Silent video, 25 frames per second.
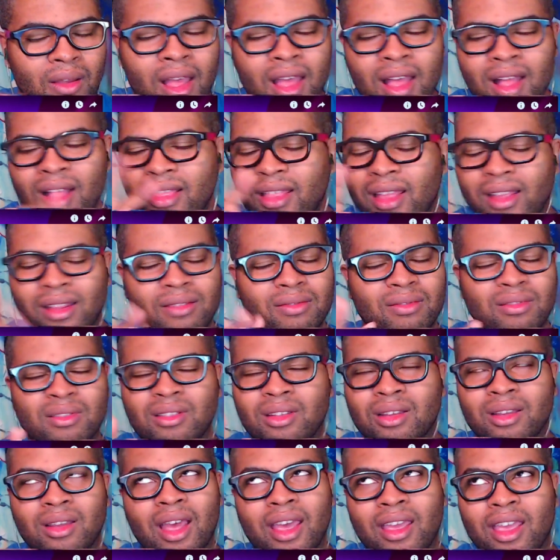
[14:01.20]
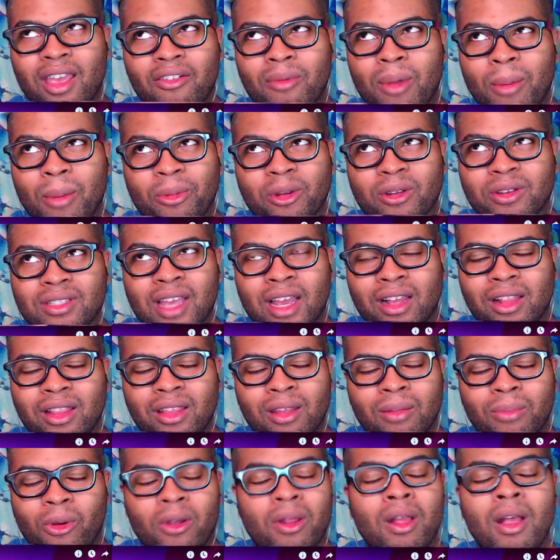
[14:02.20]
Like, I can't remember exactly
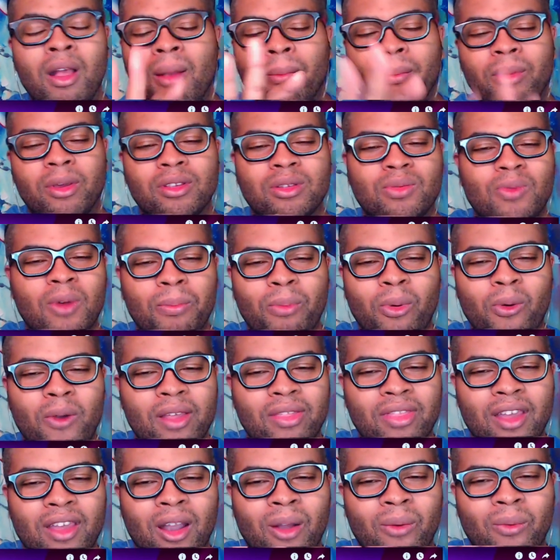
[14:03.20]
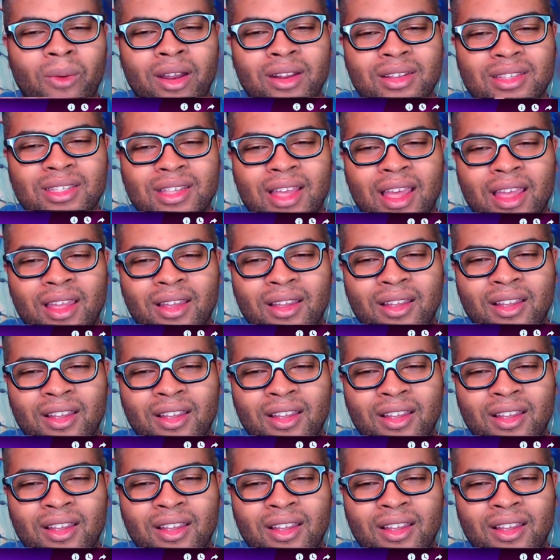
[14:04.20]
a part, but there's one point there where it's like,